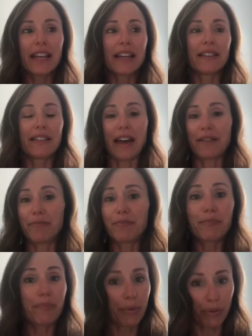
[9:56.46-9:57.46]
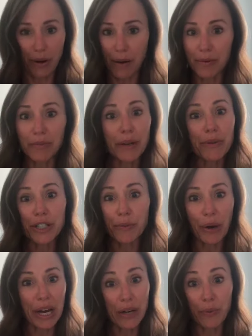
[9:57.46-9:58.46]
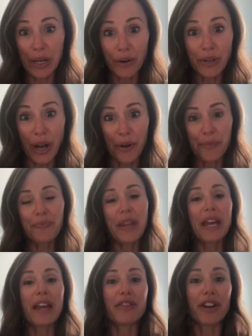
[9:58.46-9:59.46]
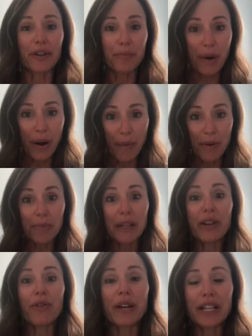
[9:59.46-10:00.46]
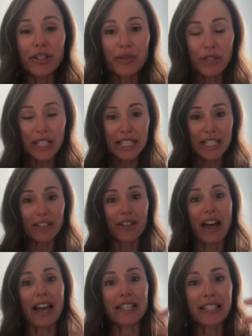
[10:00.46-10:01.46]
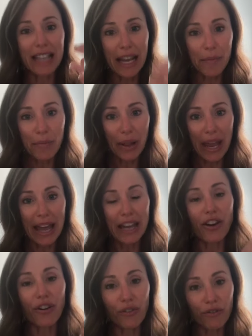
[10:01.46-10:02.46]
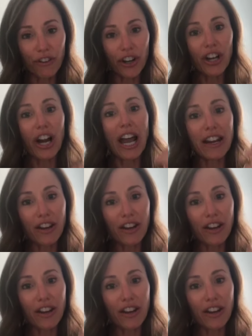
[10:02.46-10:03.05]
that probably were sprayed. We don't know. They're probably going to distill that same plant over and